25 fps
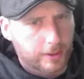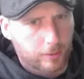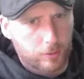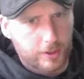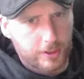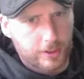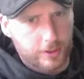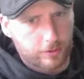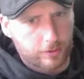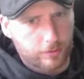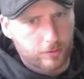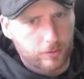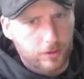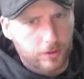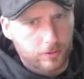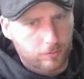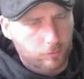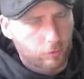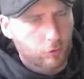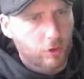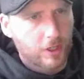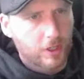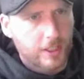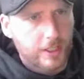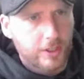we do,
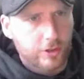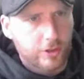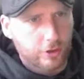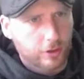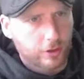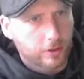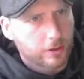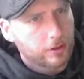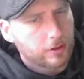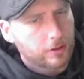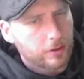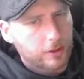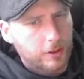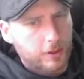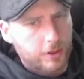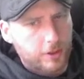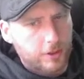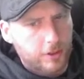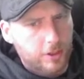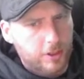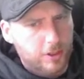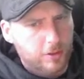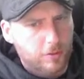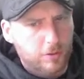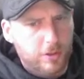religion,
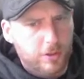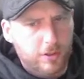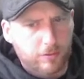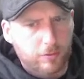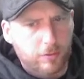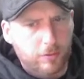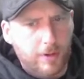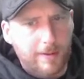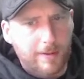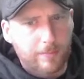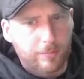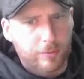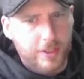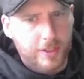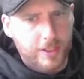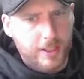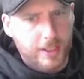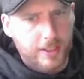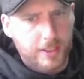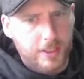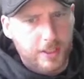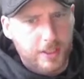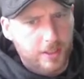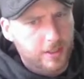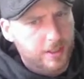to sort of
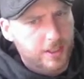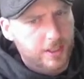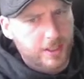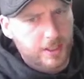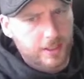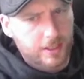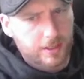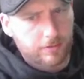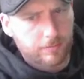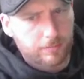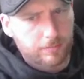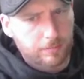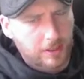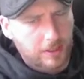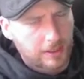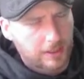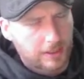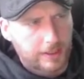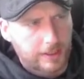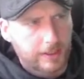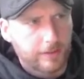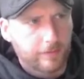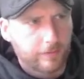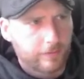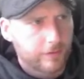represent a set of
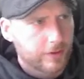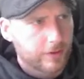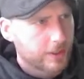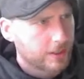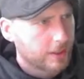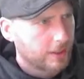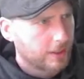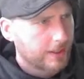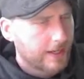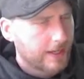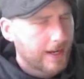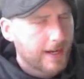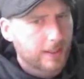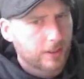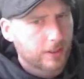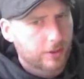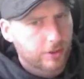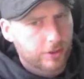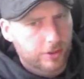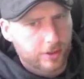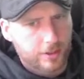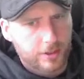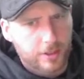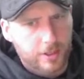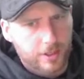beliefs and
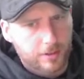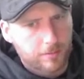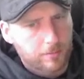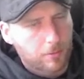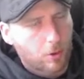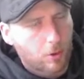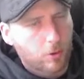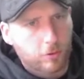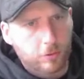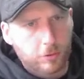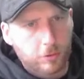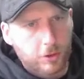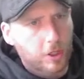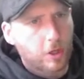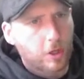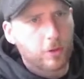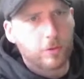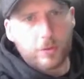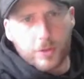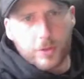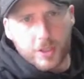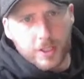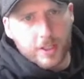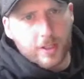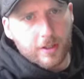actions and moral
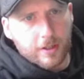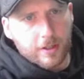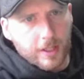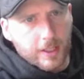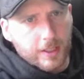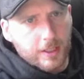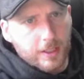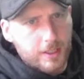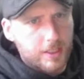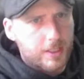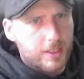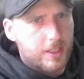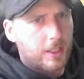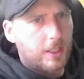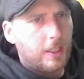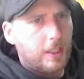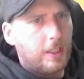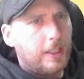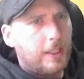codes and things.